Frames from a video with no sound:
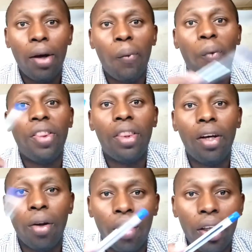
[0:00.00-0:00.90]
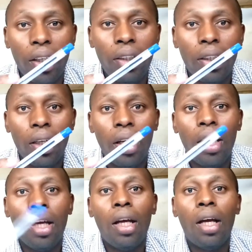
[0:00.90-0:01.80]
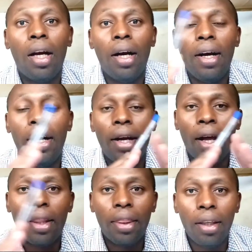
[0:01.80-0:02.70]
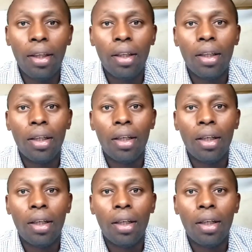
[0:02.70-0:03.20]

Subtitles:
with knowledge, nothing